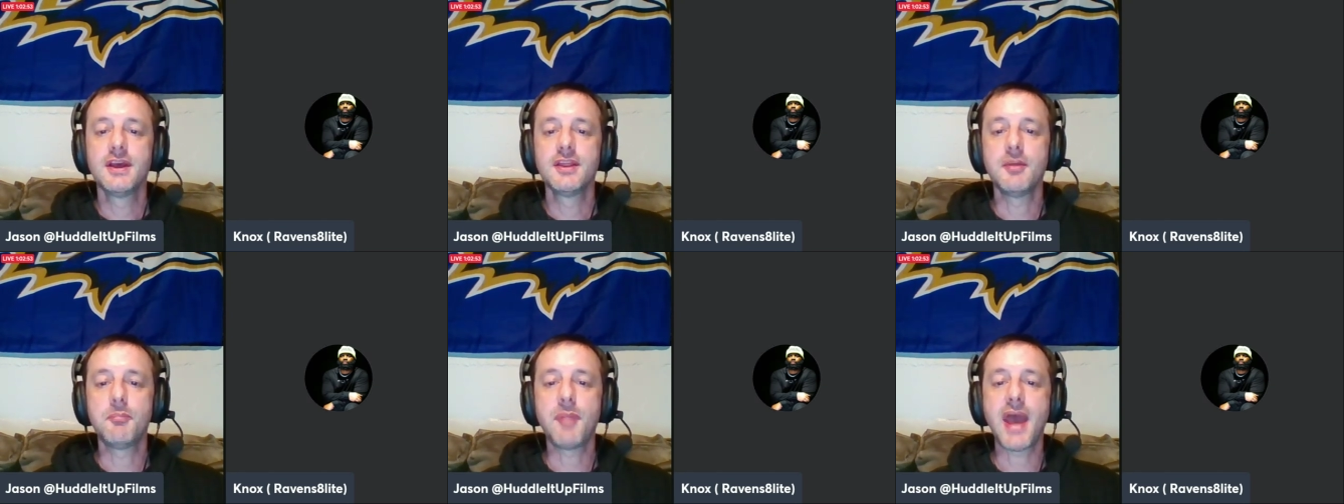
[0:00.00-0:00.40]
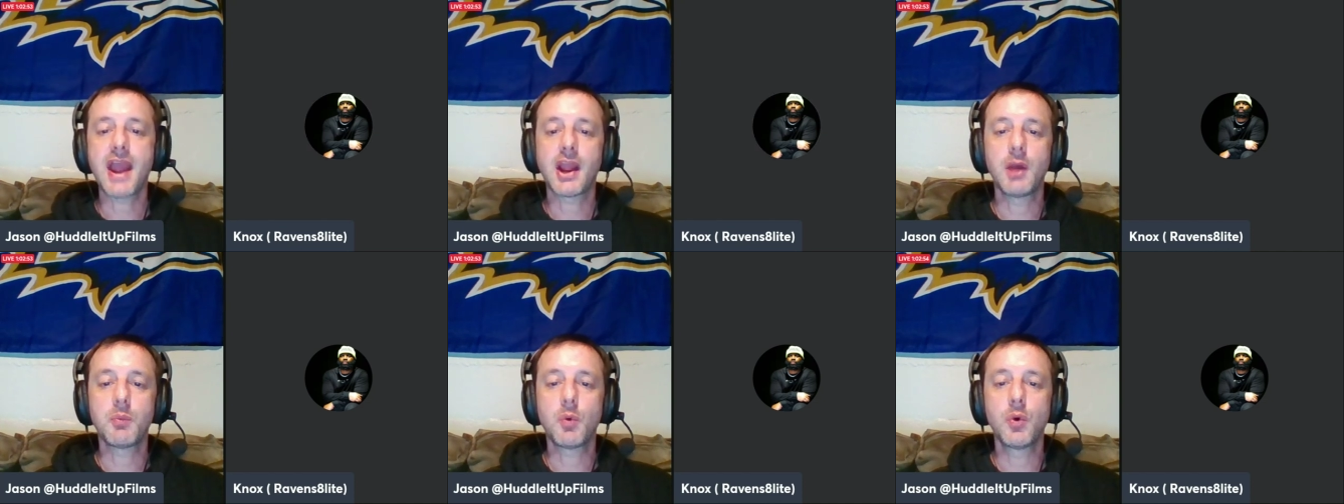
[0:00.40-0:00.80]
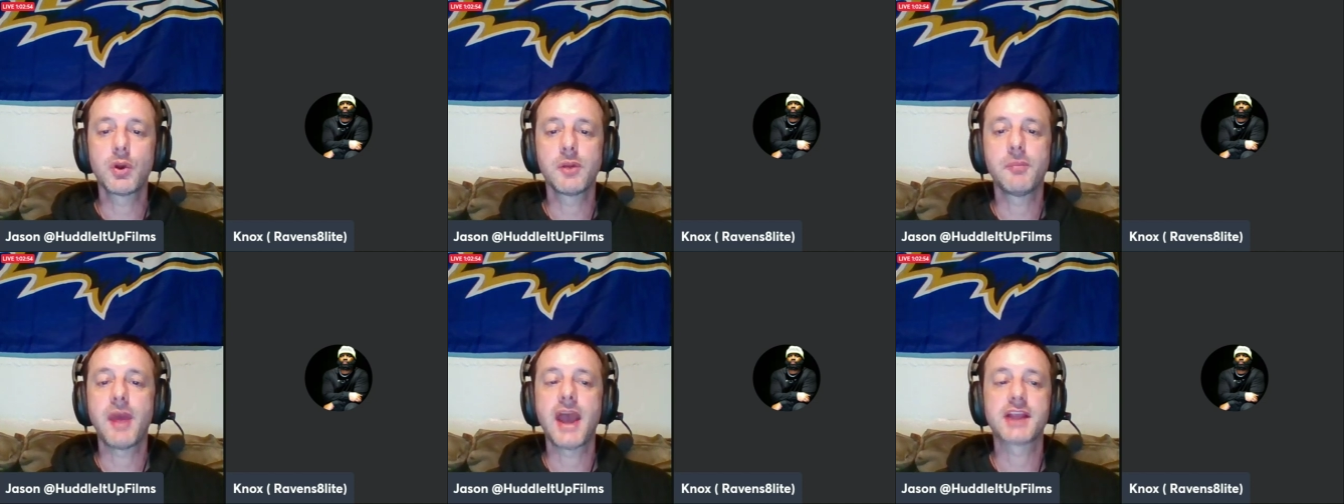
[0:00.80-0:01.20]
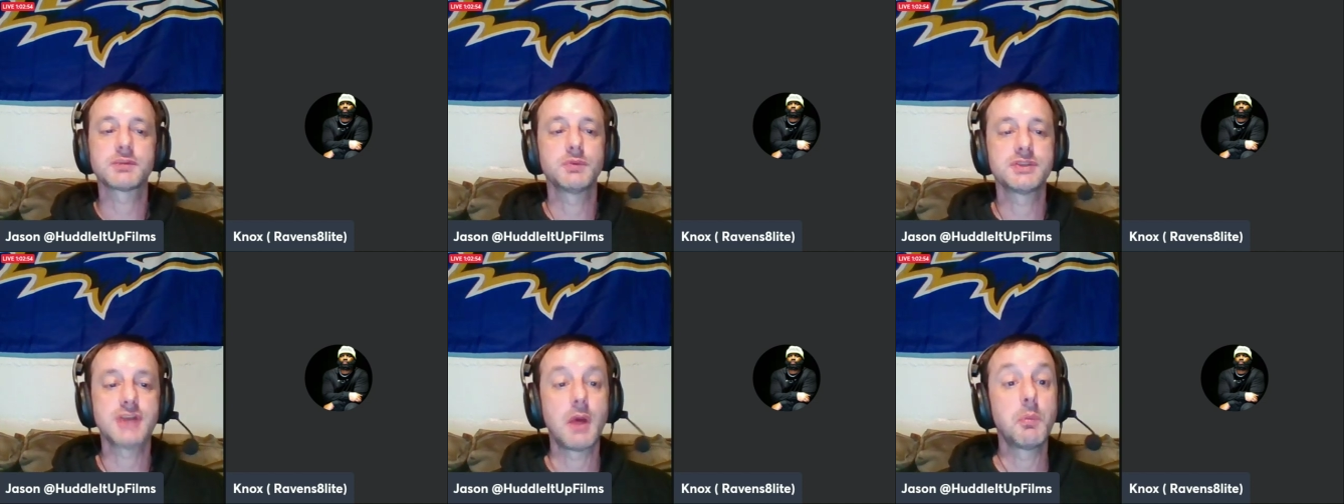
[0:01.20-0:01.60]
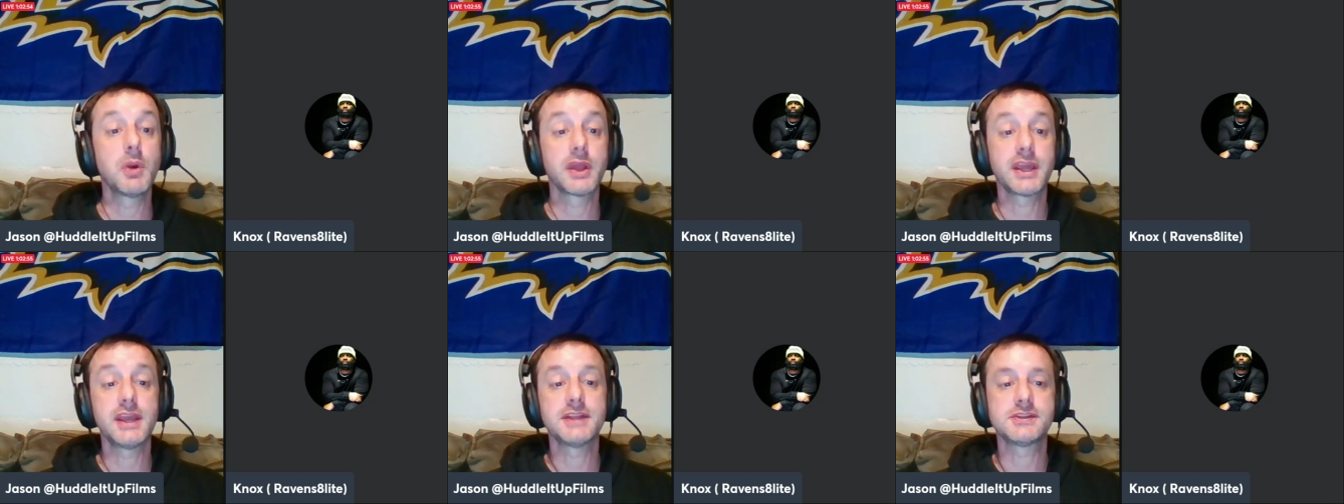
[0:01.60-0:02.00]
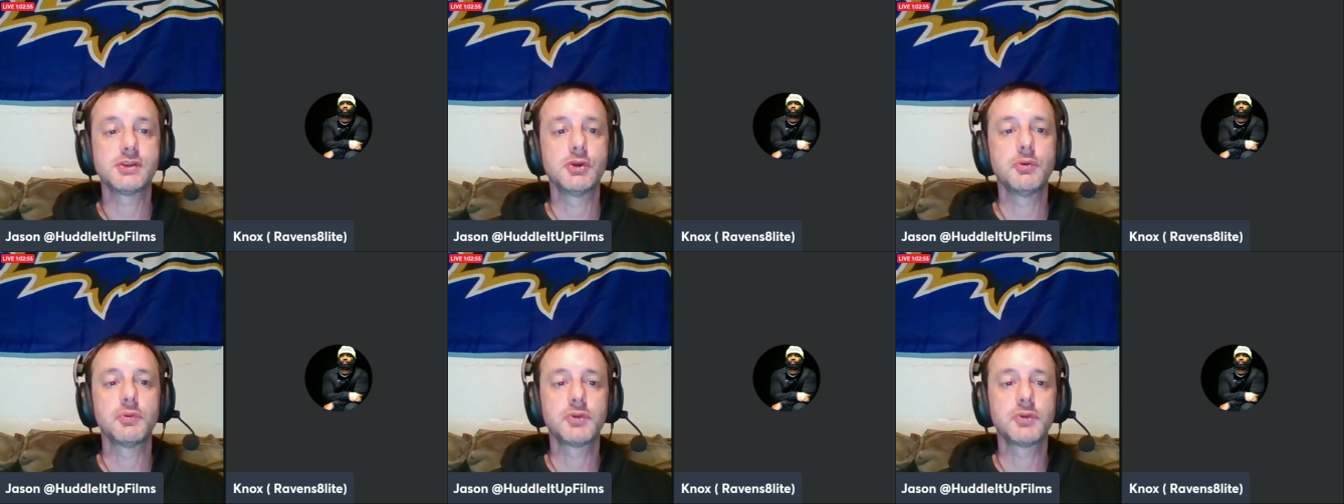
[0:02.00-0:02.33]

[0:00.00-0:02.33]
the backup quarterbacks, which I want to get to.